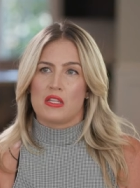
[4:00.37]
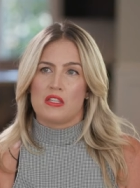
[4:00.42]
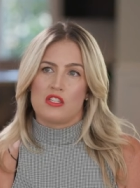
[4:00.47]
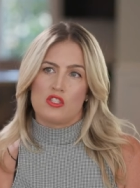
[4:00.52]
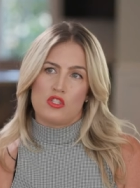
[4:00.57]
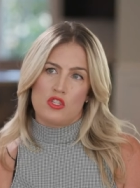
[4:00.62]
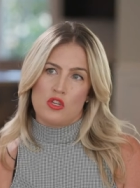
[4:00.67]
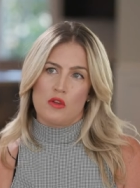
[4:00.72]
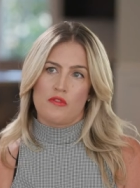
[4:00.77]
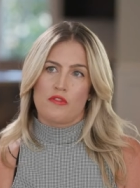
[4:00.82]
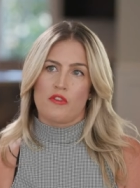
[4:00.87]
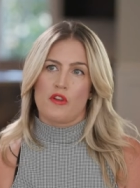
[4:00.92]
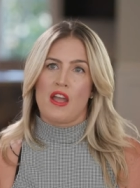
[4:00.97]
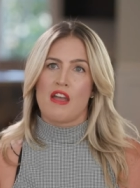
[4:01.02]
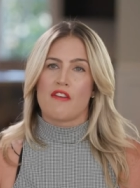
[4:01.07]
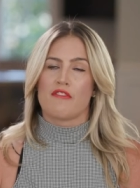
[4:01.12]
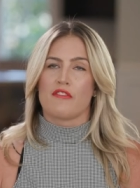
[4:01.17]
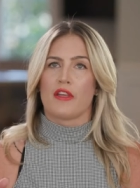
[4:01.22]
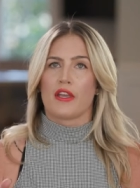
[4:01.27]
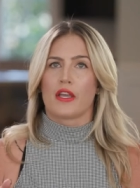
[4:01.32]
and did you ever
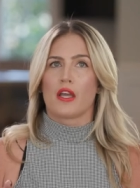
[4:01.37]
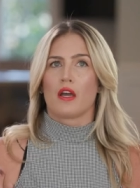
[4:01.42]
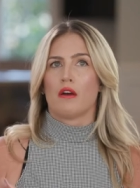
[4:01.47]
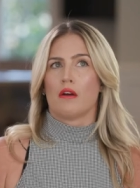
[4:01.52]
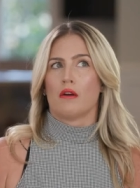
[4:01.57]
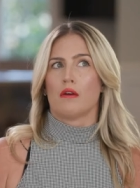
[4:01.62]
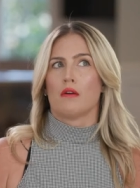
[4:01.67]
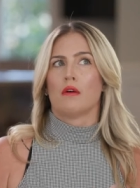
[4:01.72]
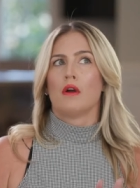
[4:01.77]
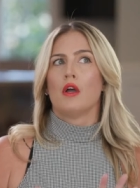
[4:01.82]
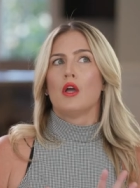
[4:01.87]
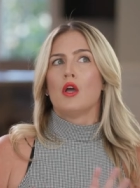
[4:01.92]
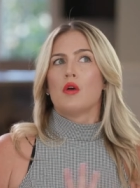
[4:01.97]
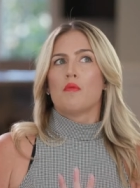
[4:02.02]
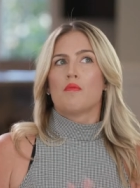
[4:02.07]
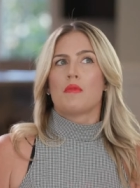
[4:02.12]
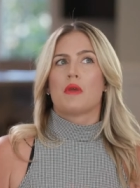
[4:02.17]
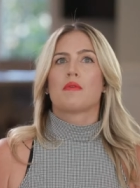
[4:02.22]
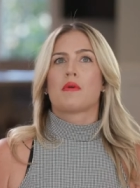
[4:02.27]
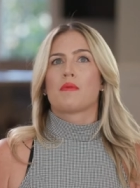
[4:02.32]
have, like, oh,
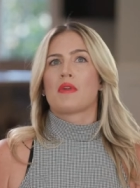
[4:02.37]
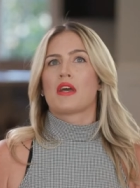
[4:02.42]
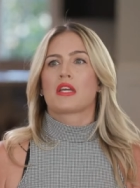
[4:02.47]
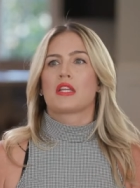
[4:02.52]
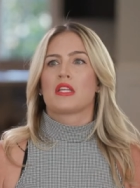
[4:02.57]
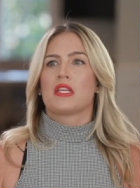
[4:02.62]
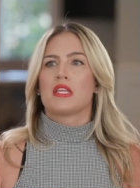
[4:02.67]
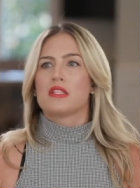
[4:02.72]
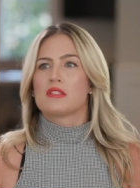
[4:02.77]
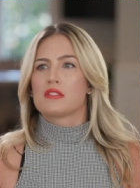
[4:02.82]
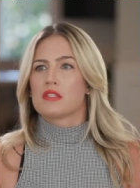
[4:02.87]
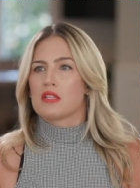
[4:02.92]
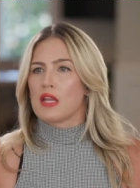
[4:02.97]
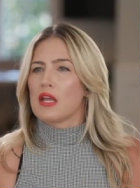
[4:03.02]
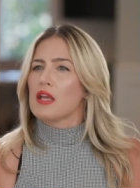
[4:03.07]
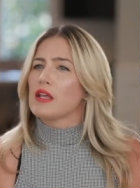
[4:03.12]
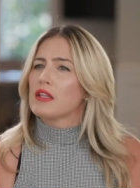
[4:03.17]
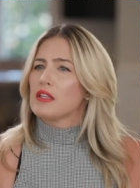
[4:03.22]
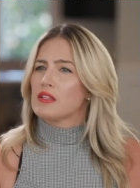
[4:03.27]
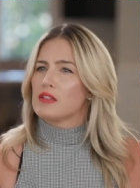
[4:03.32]
maybe I'm not going to eat
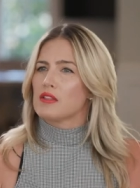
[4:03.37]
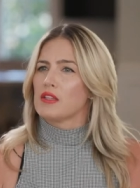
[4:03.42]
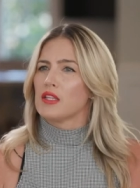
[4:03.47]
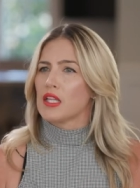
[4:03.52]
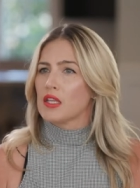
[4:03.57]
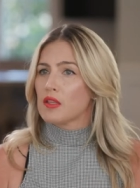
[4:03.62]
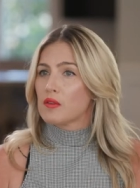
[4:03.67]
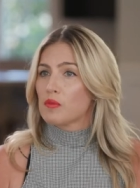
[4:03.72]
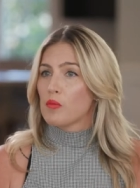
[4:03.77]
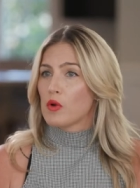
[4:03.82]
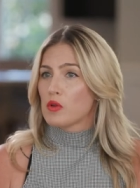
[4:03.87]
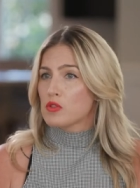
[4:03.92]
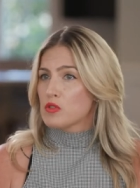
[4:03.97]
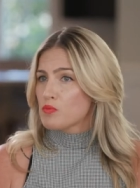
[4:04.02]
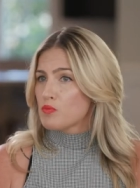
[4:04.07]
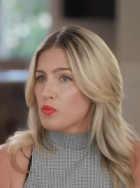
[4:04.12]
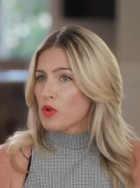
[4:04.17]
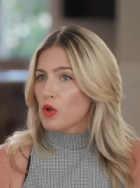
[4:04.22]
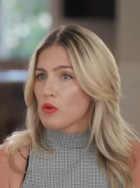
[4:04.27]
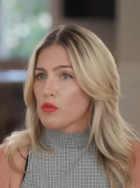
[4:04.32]
today? Like, most
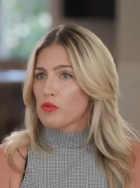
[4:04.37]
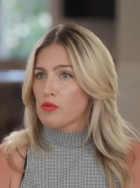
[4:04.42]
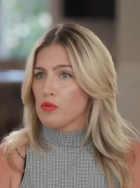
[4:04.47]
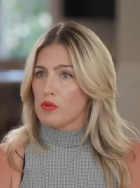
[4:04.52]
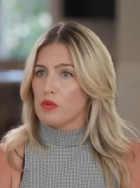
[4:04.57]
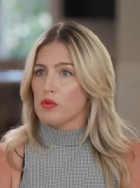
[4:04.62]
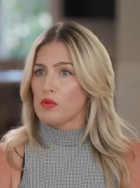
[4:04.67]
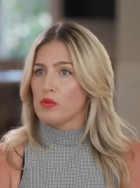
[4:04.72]
well, go through.